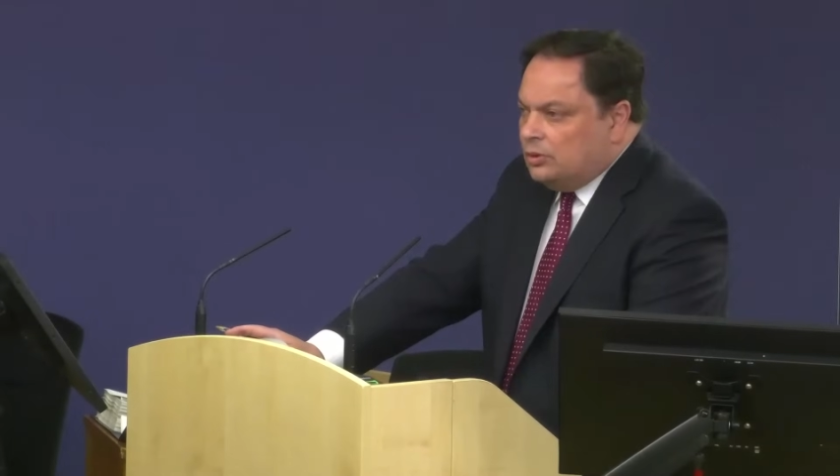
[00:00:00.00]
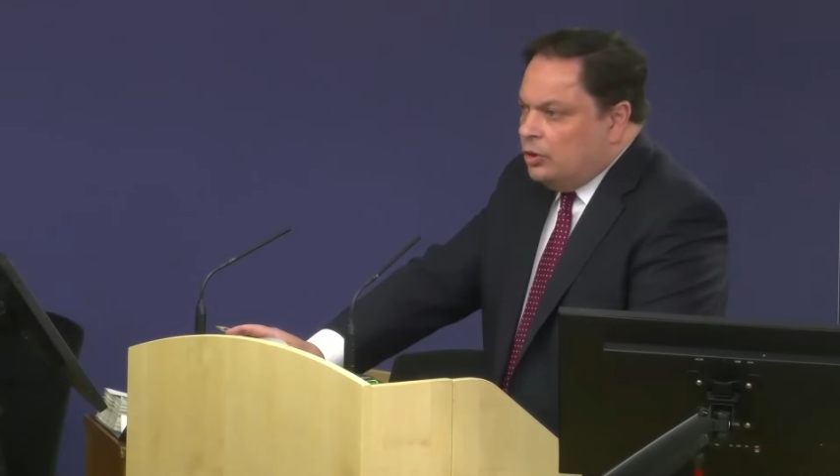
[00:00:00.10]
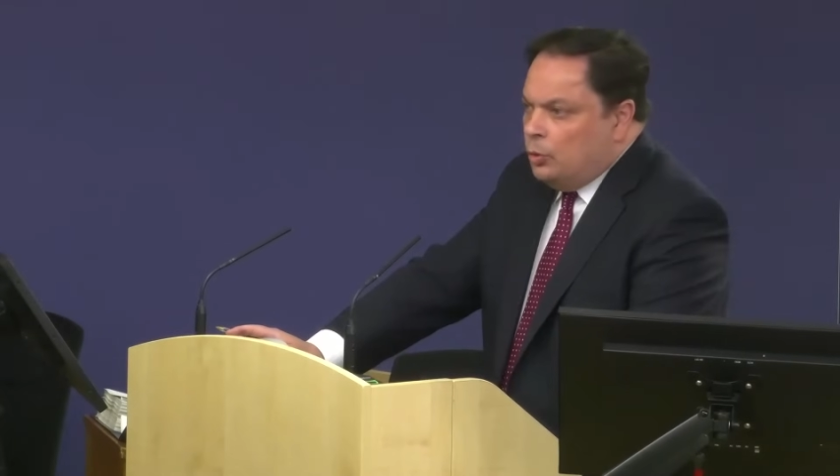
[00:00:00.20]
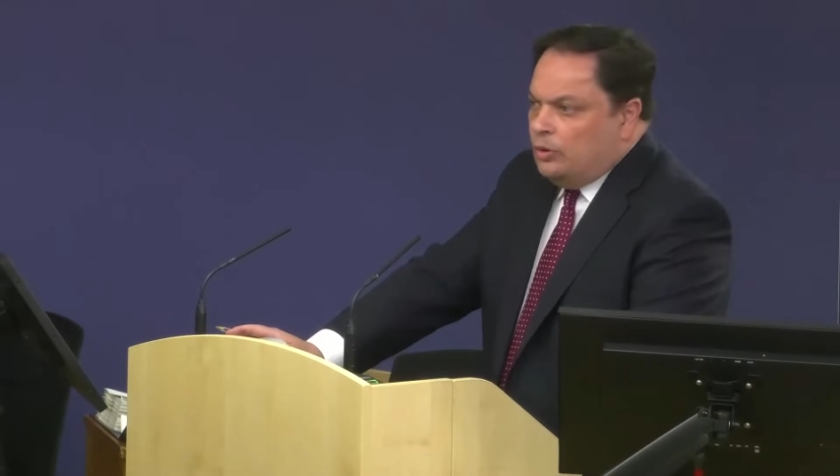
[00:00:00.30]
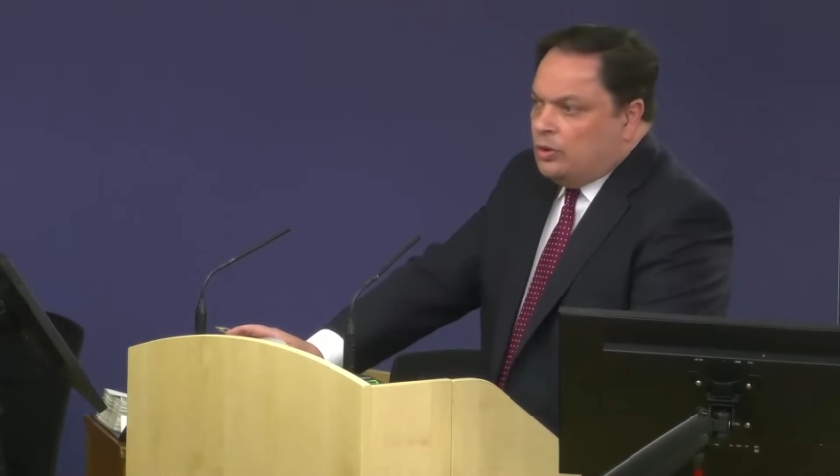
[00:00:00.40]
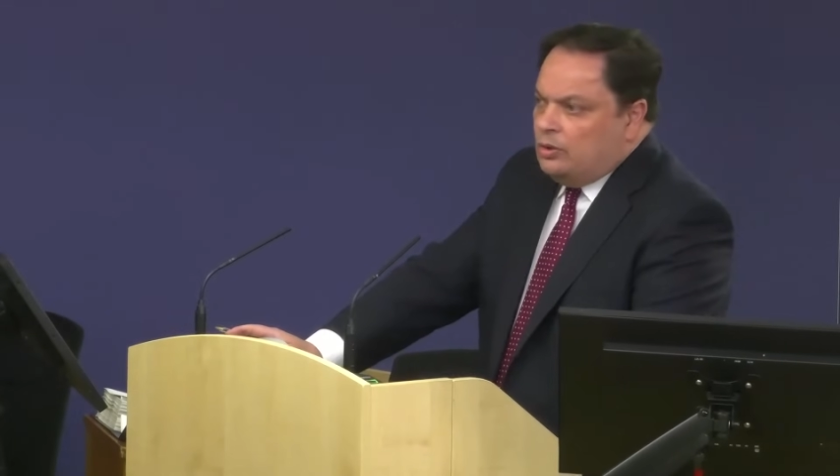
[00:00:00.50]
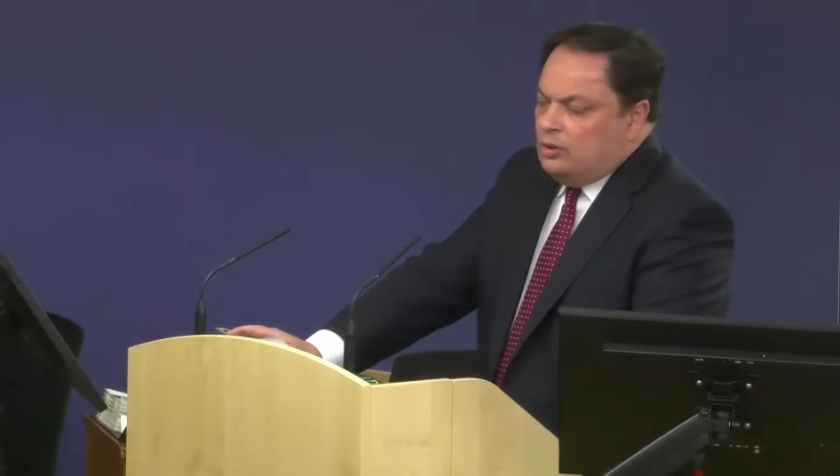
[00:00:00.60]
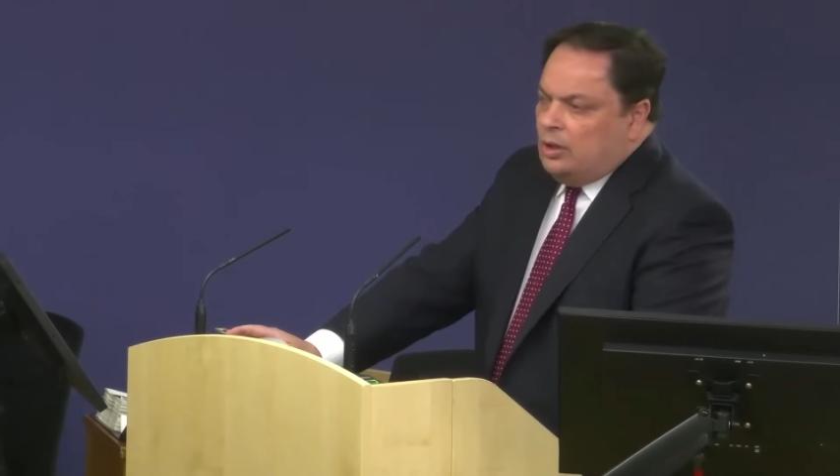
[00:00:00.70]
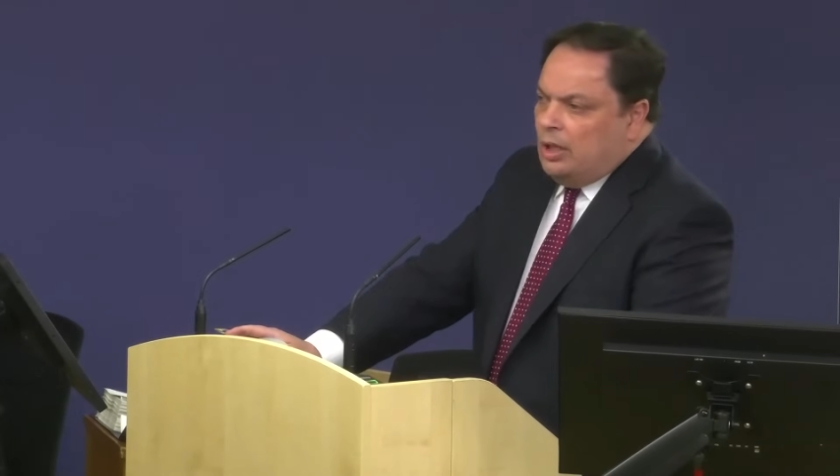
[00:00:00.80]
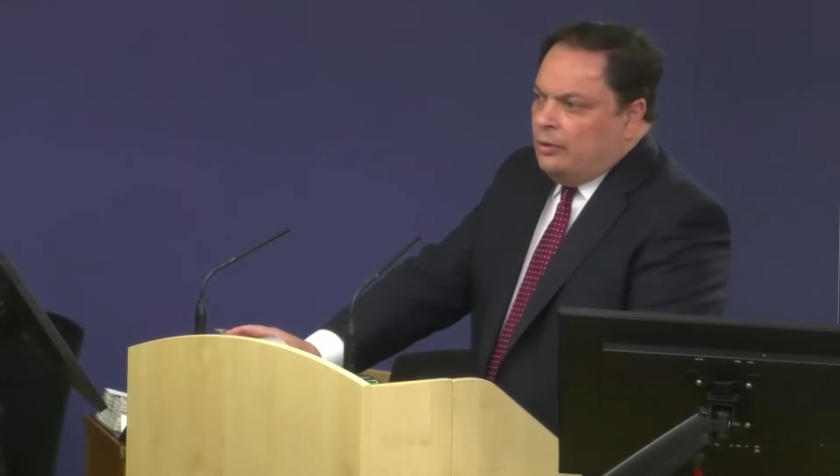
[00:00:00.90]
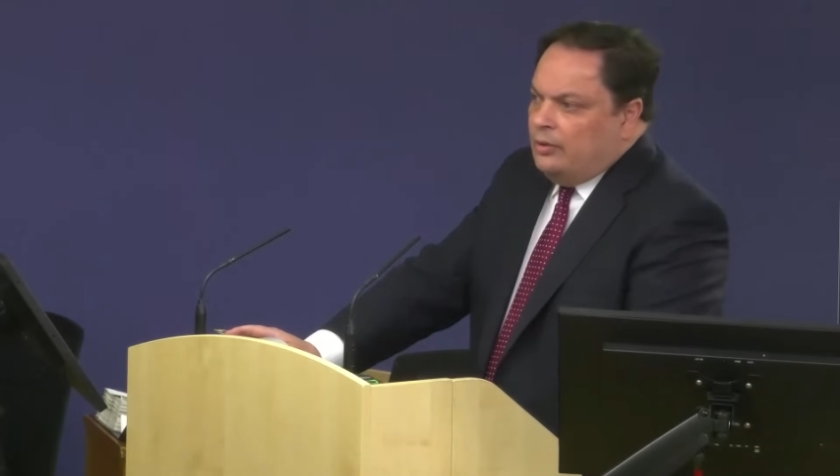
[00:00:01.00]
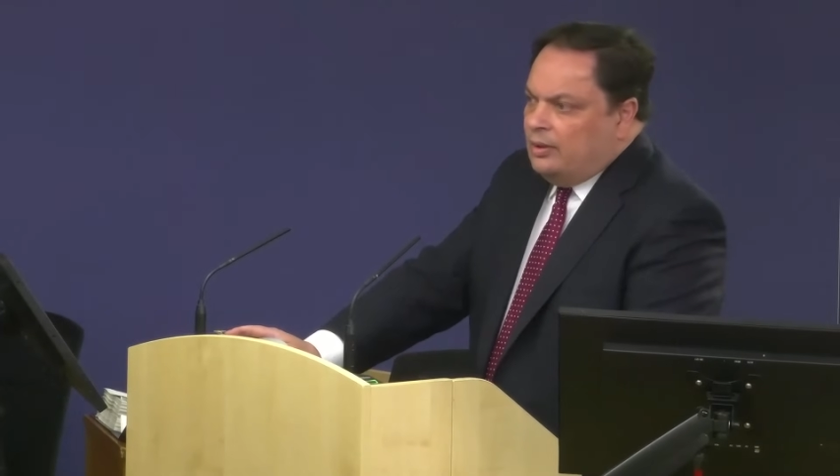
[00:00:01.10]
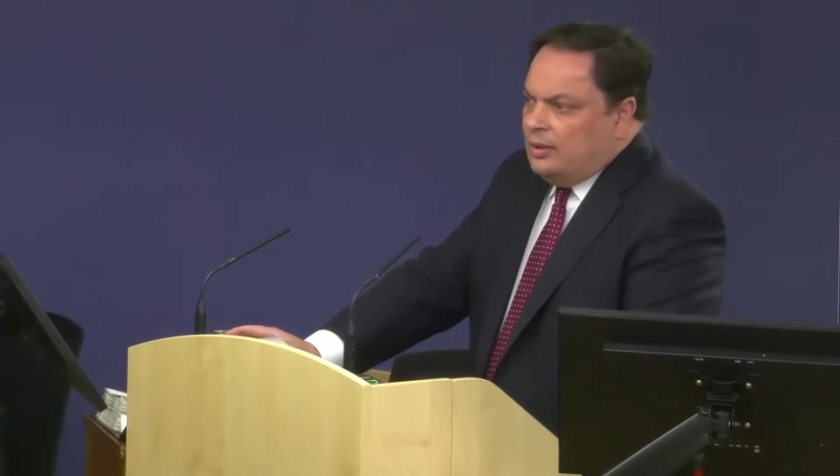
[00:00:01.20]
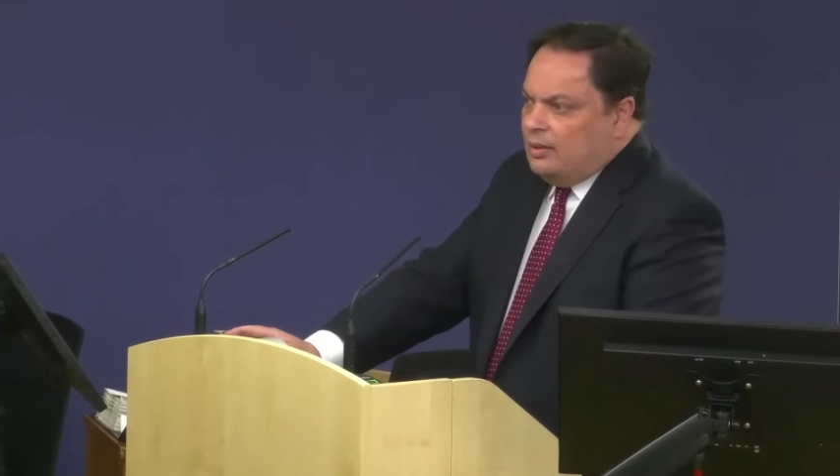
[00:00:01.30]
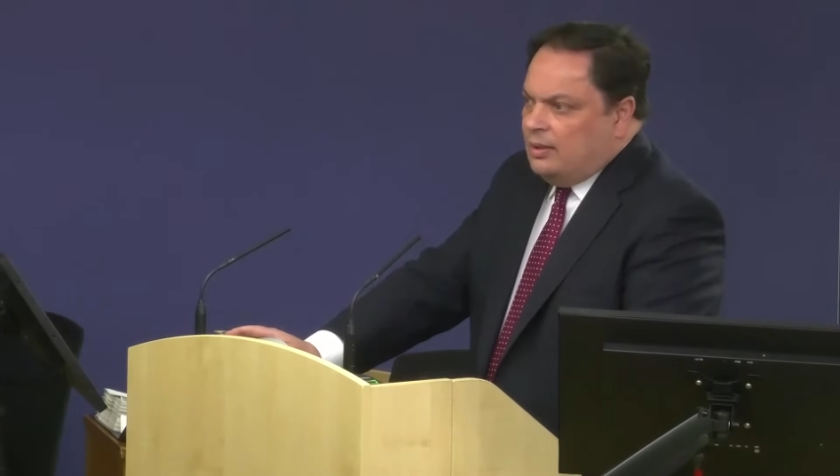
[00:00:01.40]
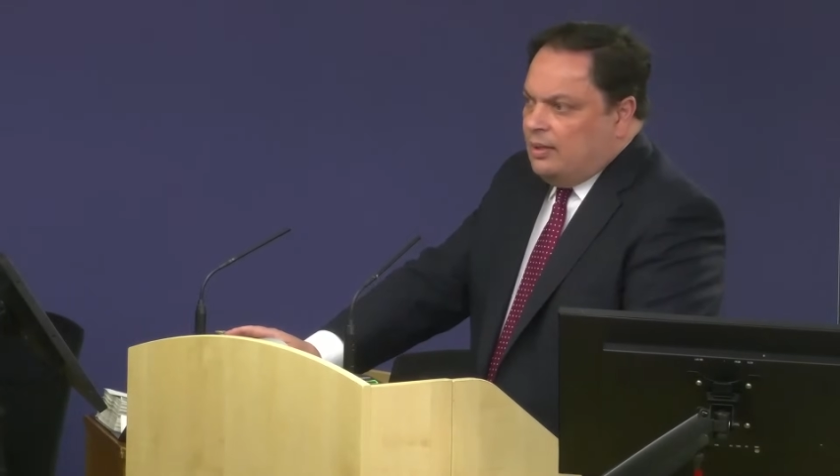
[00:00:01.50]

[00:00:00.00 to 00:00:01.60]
You wouldn't know that